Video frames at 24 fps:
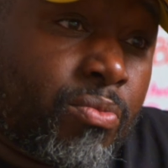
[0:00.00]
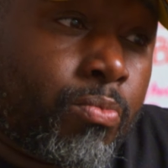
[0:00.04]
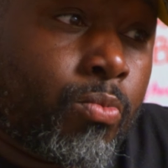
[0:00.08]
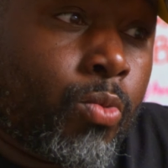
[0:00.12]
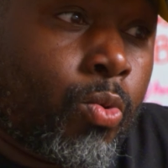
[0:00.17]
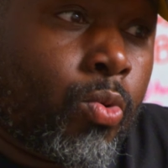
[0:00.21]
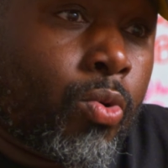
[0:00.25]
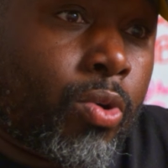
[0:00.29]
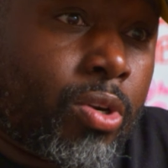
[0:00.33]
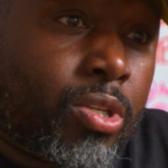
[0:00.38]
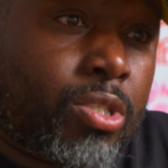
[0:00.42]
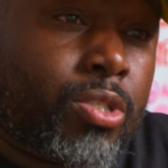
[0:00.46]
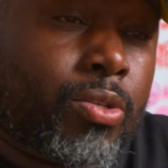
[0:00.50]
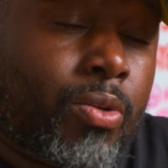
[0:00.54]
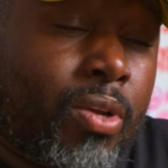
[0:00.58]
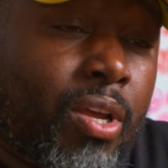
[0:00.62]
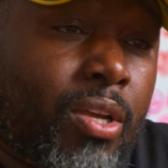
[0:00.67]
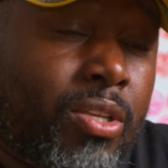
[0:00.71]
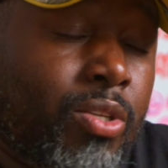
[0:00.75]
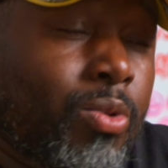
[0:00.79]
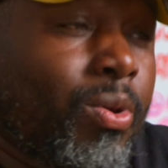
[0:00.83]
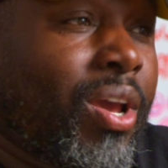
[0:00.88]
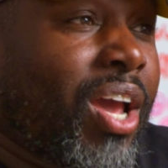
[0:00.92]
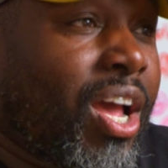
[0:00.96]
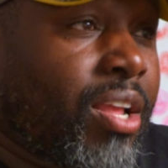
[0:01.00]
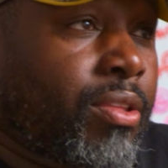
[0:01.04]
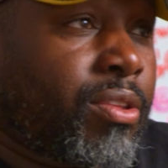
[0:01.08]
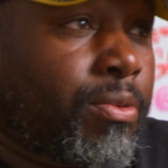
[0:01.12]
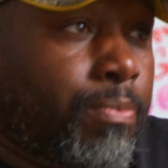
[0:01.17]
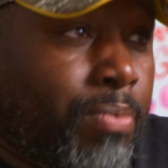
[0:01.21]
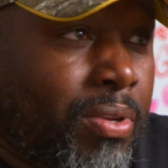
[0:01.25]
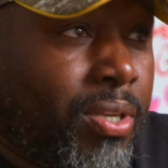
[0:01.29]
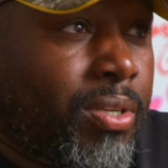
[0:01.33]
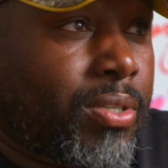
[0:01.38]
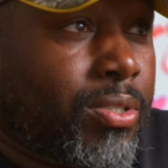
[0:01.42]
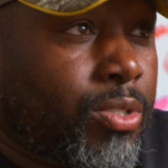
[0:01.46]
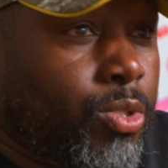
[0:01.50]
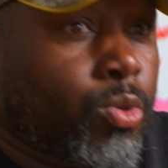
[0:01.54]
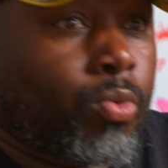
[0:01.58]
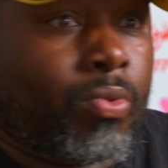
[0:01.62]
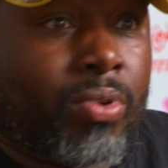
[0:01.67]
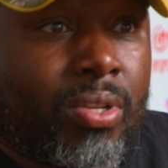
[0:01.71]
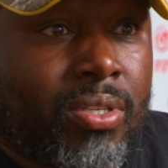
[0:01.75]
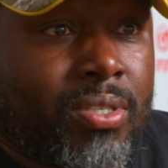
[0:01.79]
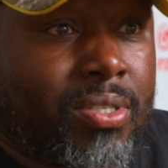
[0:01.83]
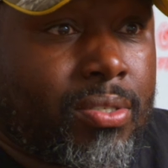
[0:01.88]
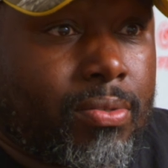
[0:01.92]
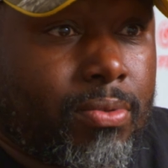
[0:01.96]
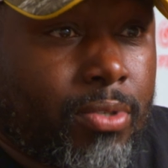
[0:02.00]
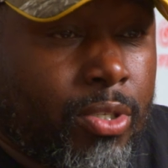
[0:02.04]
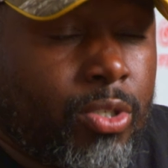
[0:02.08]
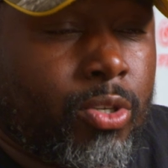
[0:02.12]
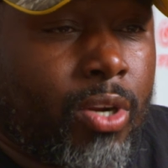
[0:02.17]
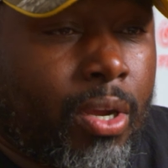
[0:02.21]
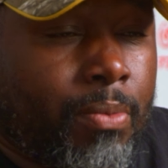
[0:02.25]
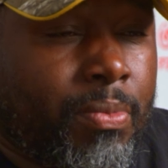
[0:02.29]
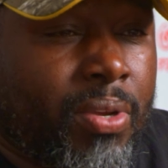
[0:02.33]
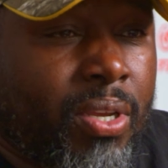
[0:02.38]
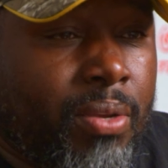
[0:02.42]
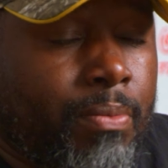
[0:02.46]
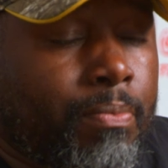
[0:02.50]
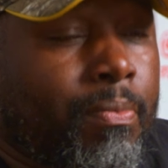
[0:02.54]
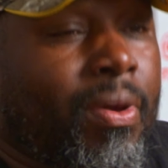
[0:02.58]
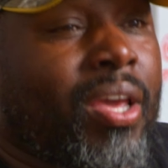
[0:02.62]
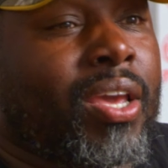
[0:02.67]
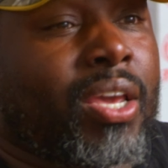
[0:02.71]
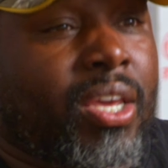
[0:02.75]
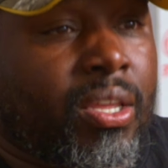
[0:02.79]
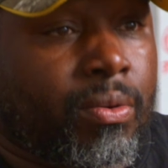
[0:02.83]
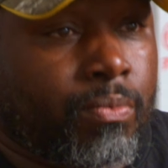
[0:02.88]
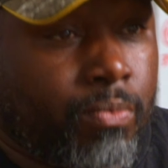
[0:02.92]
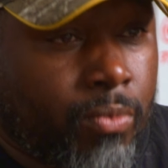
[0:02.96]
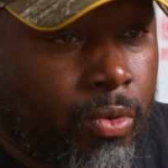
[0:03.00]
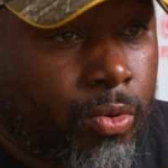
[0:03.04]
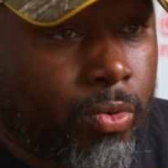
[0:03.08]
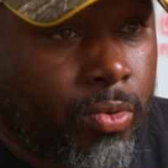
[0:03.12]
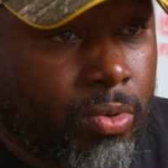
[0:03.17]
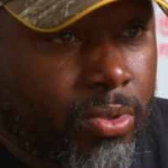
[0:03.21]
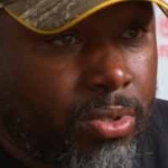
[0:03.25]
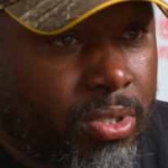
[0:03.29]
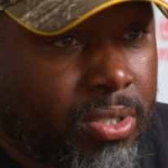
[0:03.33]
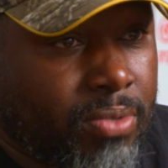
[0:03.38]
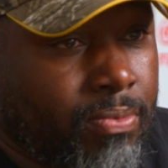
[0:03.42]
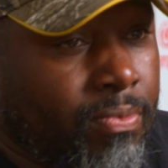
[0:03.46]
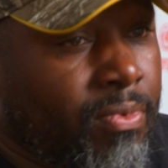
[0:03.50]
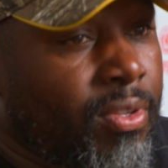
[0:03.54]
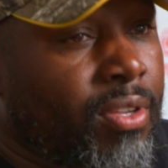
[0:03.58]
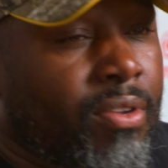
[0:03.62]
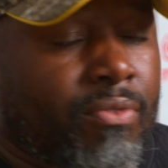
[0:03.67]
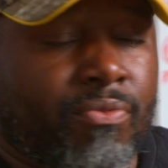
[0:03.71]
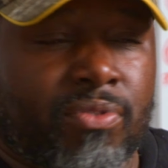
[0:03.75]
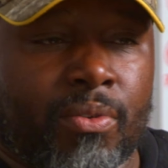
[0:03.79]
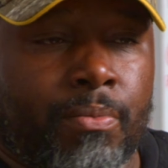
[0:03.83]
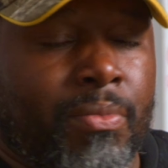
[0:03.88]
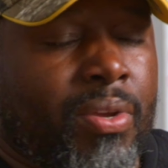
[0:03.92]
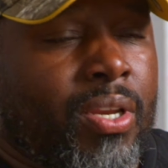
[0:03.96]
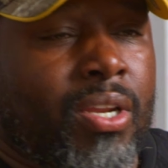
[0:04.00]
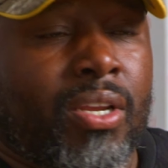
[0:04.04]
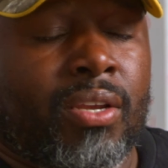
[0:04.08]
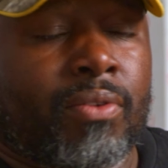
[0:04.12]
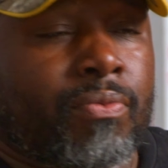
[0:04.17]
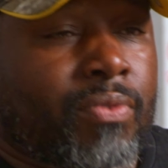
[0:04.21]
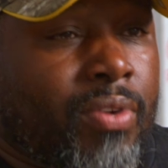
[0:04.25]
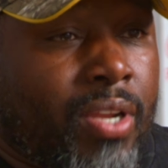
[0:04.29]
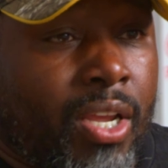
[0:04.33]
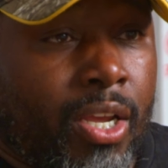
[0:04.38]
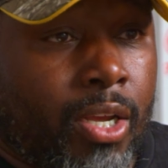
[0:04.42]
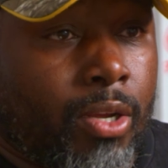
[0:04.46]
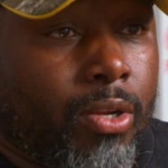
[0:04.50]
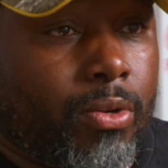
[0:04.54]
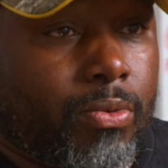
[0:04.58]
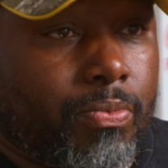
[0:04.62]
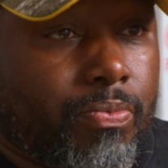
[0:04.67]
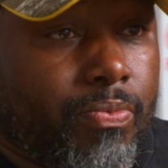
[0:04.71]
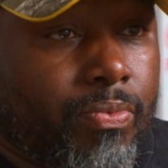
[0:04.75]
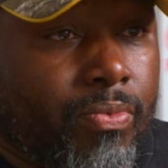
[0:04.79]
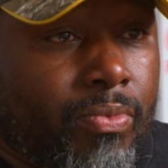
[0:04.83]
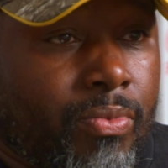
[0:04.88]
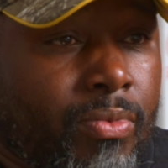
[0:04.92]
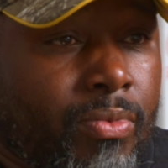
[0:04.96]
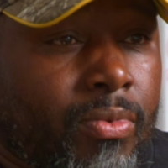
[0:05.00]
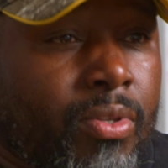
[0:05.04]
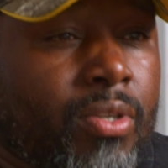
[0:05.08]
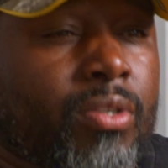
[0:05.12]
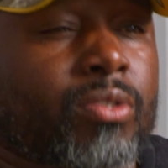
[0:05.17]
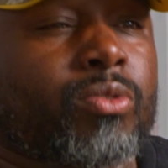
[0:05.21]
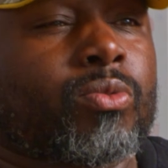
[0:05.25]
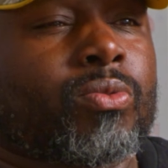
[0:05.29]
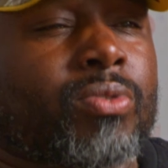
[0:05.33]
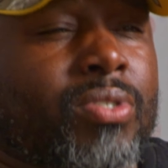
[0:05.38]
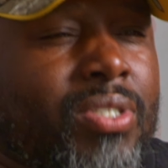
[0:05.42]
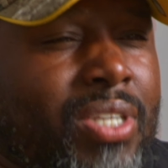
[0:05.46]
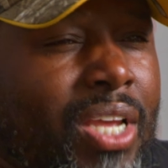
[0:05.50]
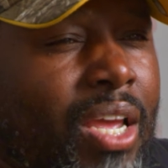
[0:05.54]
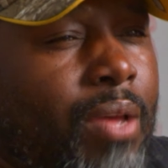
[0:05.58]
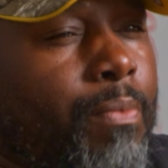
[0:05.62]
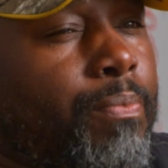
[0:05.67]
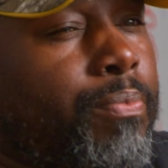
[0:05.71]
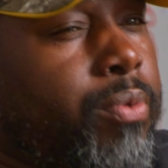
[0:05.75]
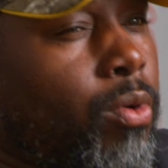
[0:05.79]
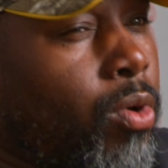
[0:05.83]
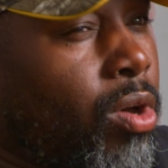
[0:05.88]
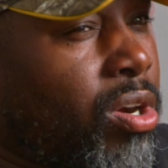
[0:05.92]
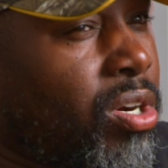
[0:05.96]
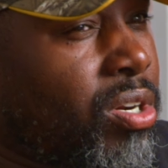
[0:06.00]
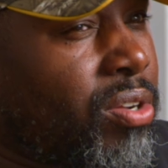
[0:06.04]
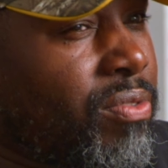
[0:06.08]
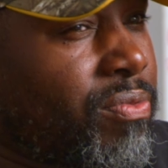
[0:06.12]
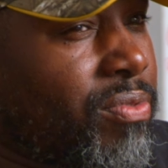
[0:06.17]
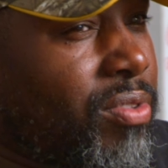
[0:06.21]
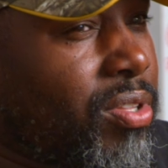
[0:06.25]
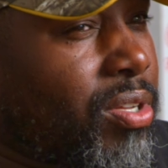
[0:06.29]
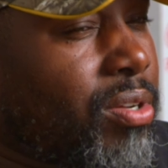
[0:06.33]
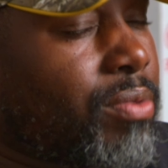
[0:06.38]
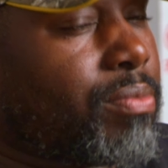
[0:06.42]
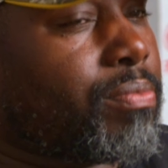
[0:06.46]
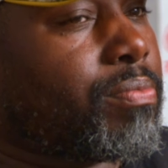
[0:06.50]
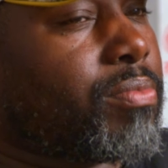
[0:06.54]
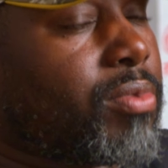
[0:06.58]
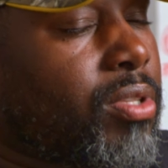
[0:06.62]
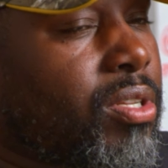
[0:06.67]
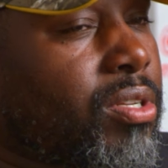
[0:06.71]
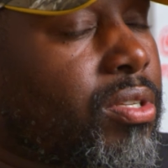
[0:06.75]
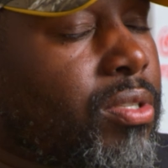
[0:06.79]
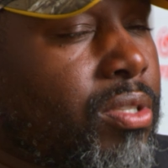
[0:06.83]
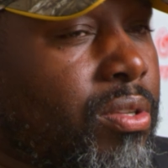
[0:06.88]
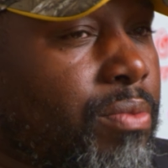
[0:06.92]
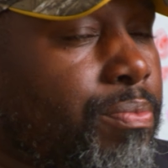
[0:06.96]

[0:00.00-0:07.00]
more? Yeah. So you had to be doing, you know what I mean, making mm-hmm. moves for me to even help. So is that part of the